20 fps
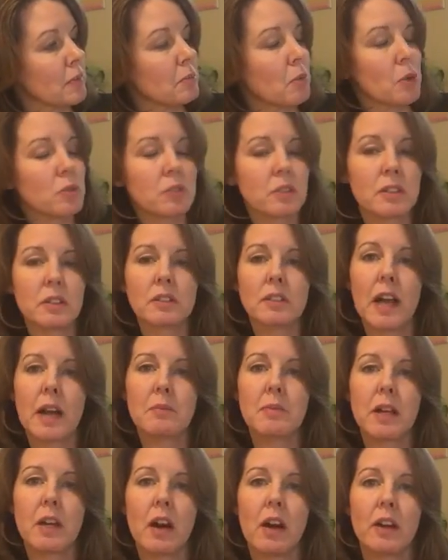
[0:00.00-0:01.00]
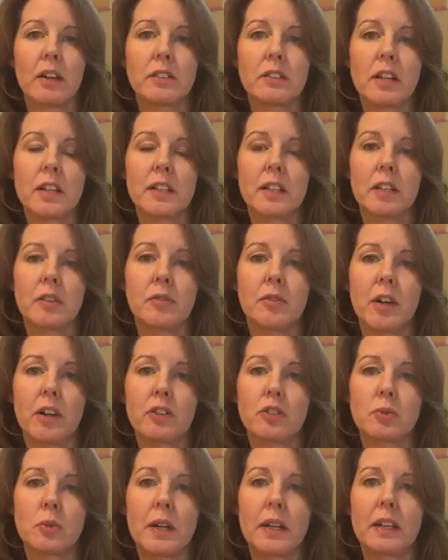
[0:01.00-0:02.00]
most of the time they aren't taking Feng
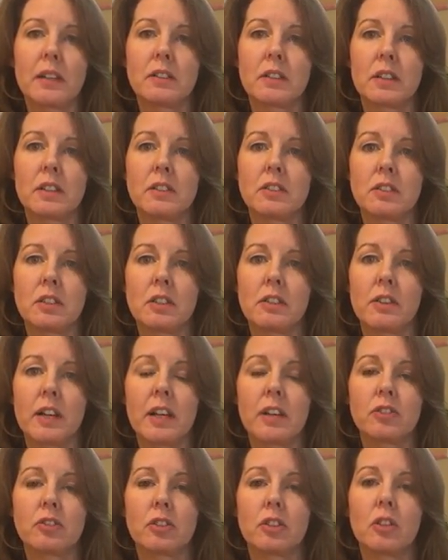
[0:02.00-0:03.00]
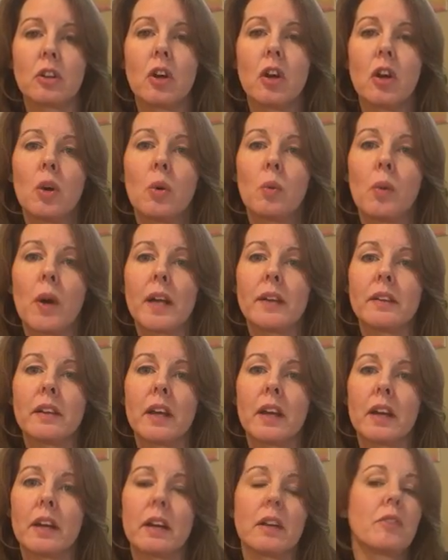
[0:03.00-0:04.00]
Shui into consideration when
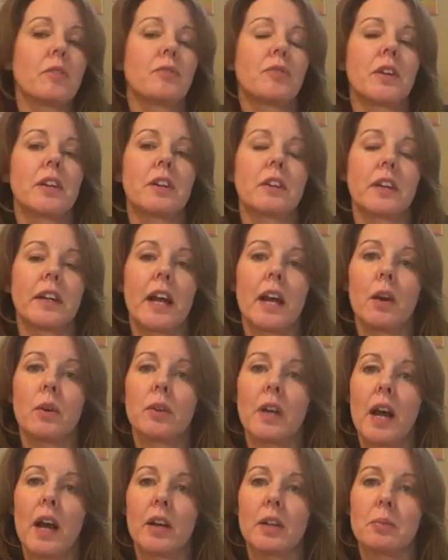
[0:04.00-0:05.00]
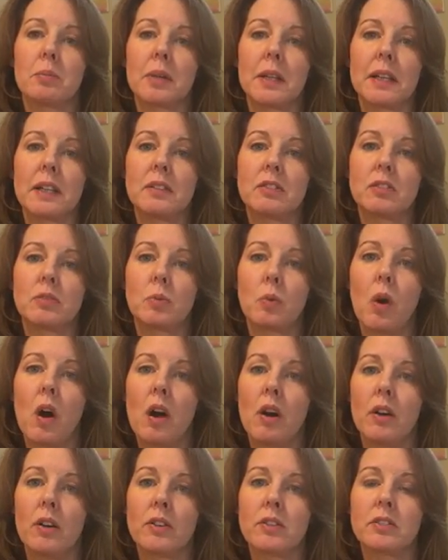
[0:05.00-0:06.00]
they're figuring out how to place
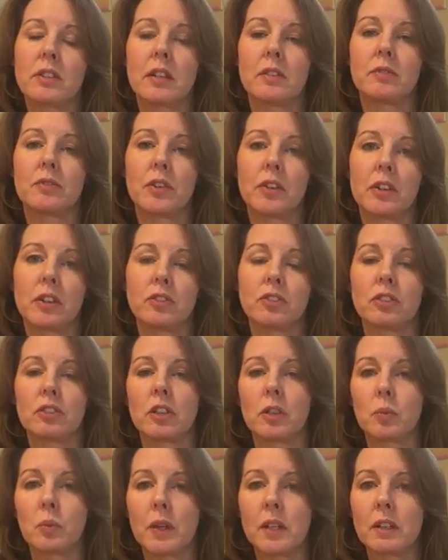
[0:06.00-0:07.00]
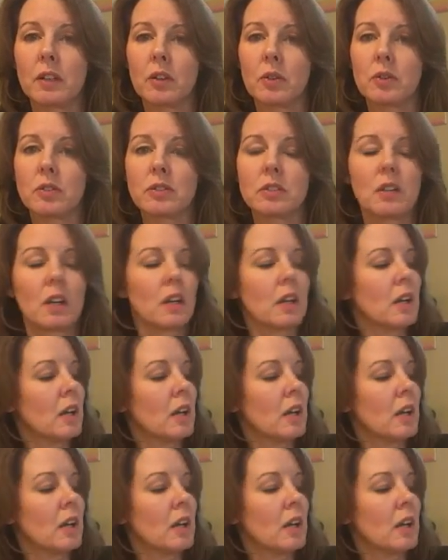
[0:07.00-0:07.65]
walls and furniture and windows.